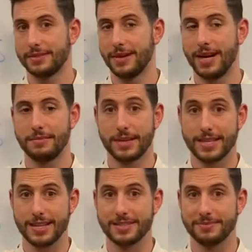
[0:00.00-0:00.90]
right? Make
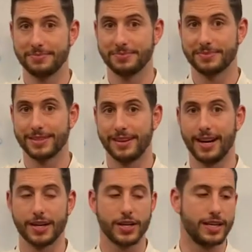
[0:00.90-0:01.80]
sense? All
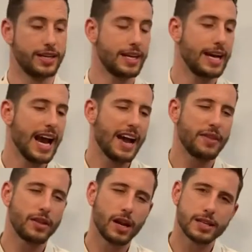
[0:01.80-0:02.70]
right, good.
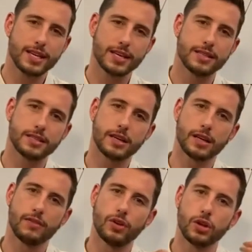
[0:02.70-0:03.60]
And then the last thing is it's a
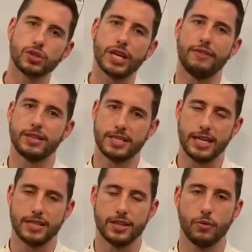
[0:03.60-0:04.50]
kind of
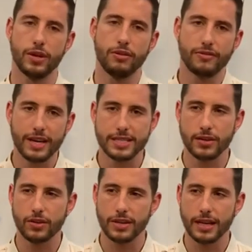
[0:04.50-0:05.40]
longevity. So when you're
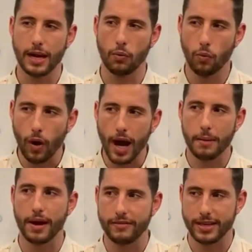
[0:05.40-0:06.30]
investing, you got to think like, why
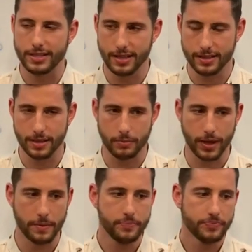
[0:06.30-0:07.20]
am I investing in
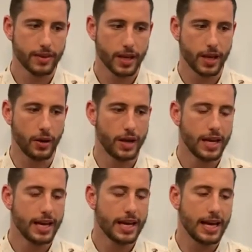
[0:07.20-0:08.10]
something? You
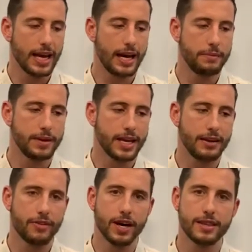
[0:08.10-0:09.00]
know, um,
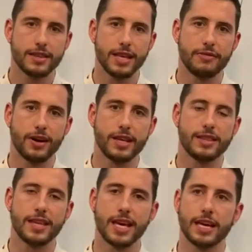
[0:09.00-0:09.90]
if I if I
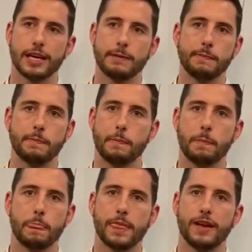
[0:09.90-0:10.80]
think
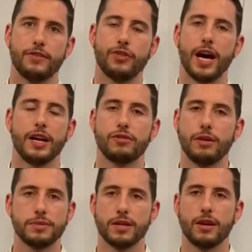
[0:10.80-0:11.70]
that
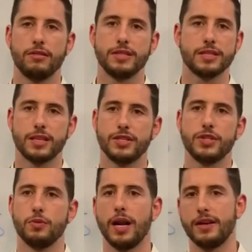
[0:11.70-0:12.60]
cryptocurrency is going to
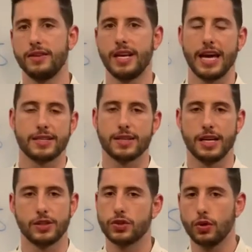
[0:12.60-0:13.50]
do well in the next
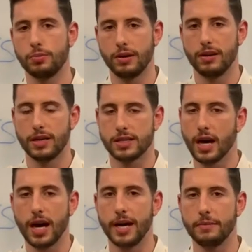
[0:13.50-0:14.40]
like short period of
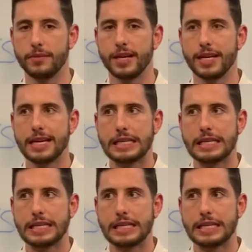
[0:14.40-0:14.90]
time,